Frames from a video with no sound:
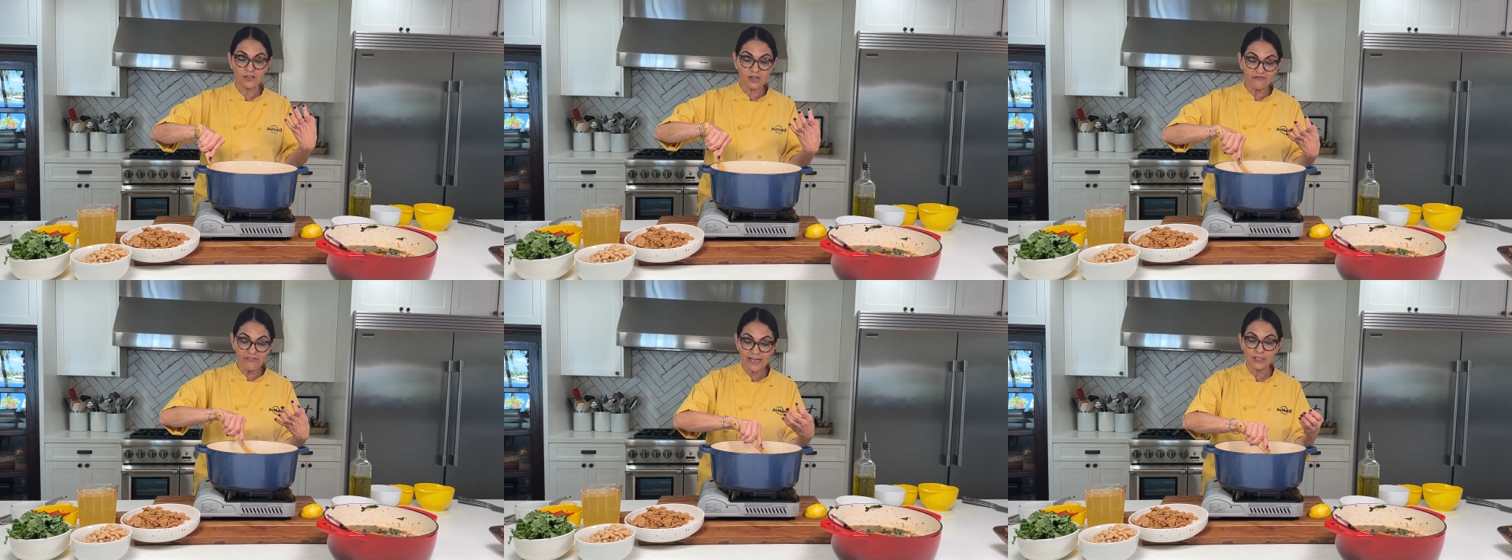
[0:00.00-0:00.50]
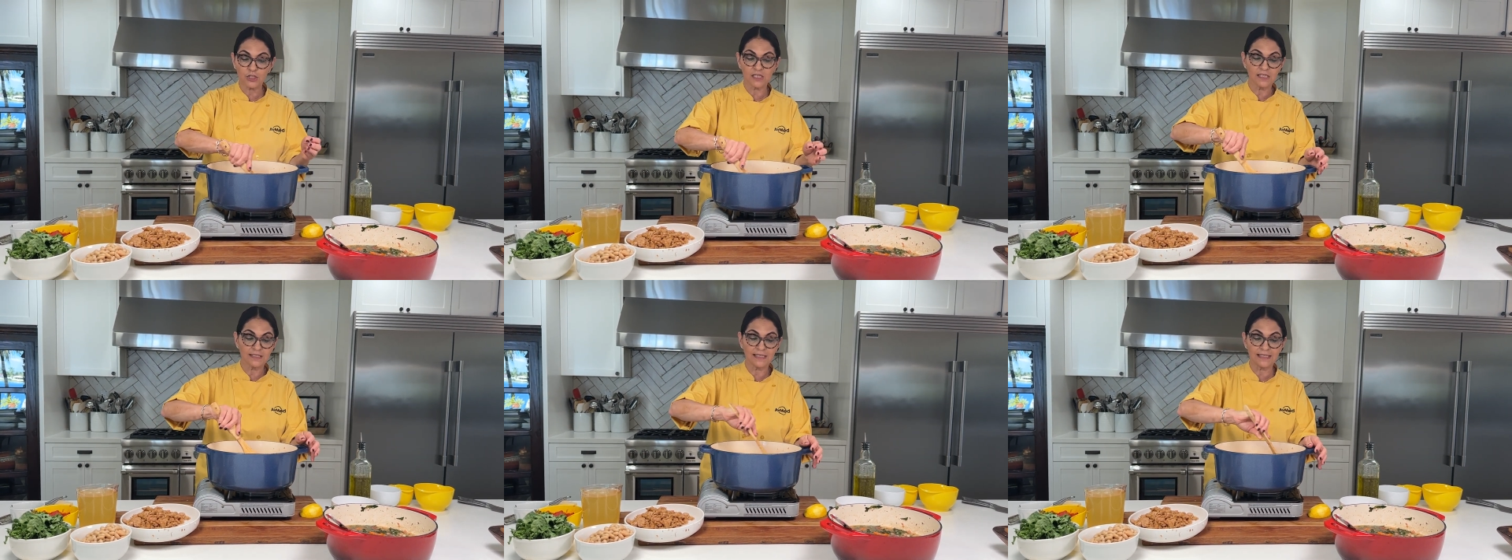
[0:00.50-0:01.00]
your
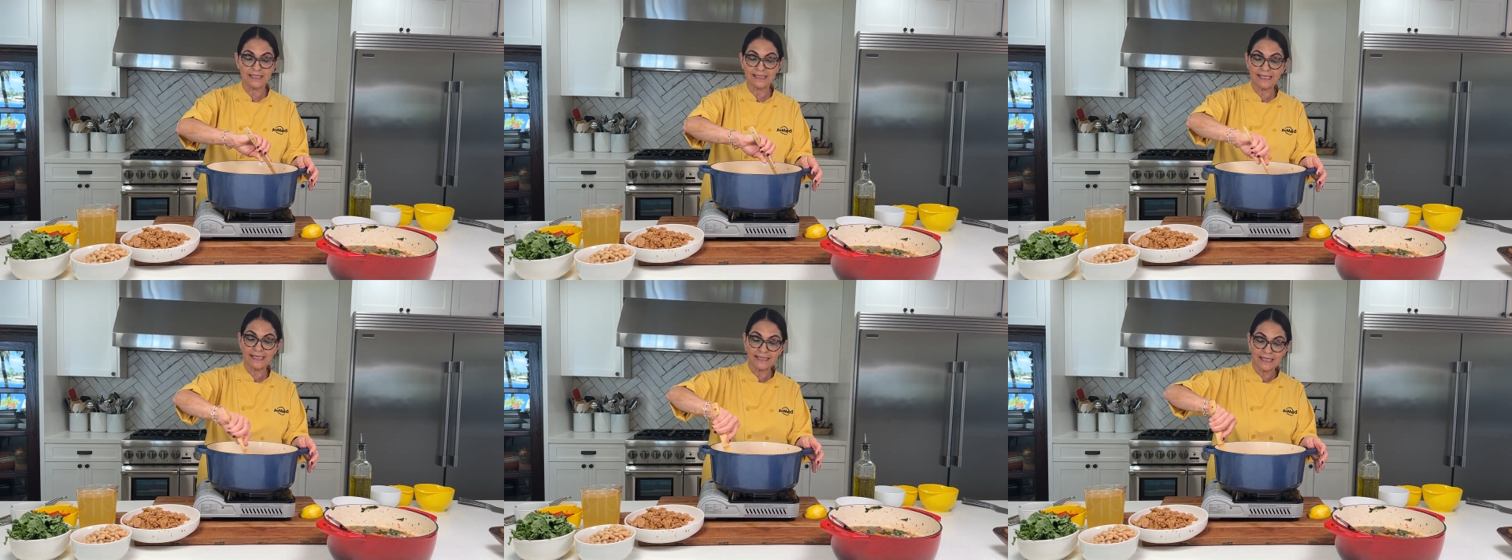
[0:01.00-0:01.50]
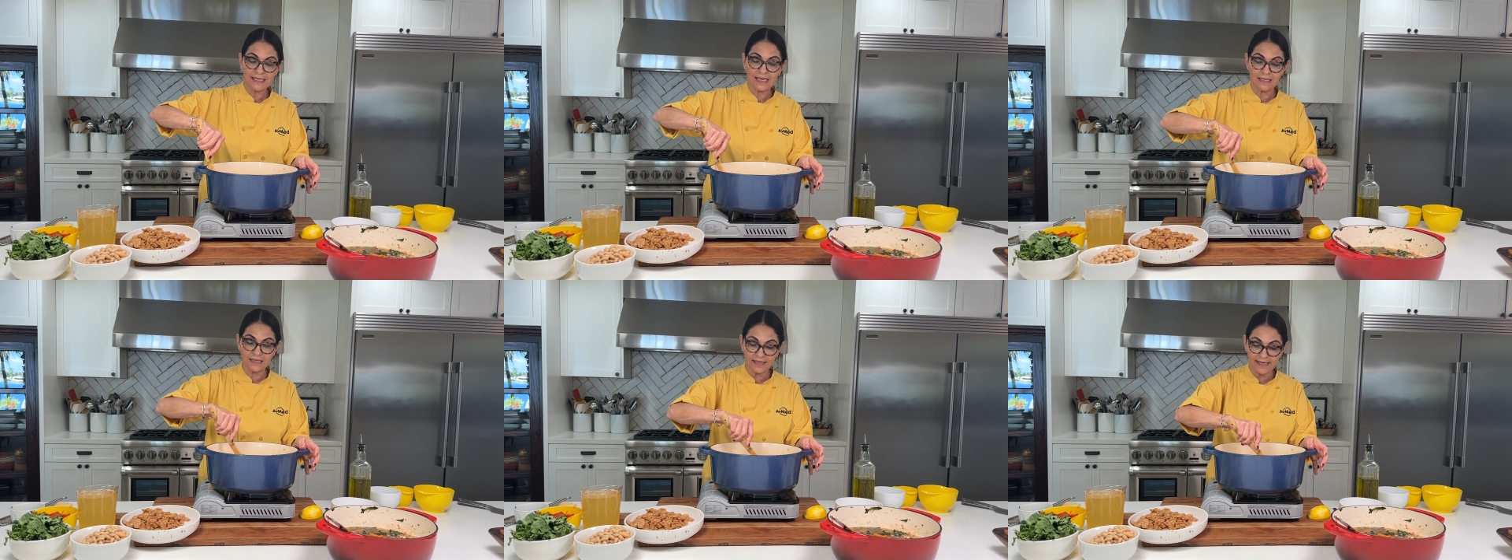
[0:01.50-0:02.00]
veggies and season
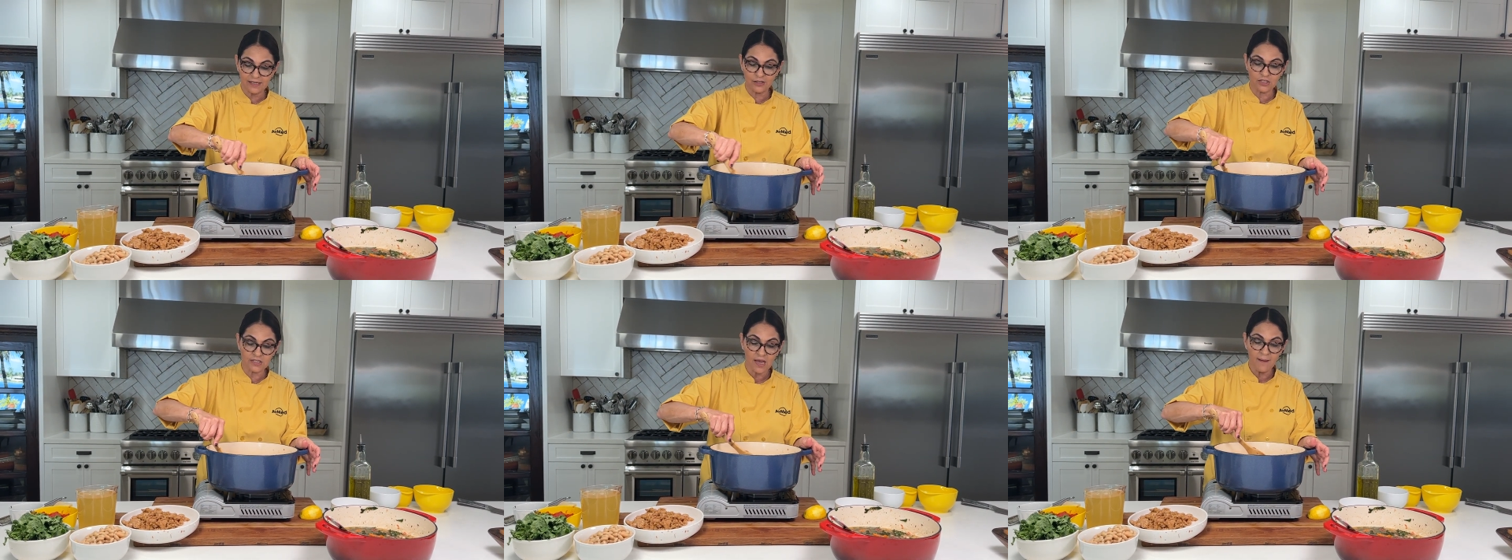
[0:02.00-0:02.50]
in layers,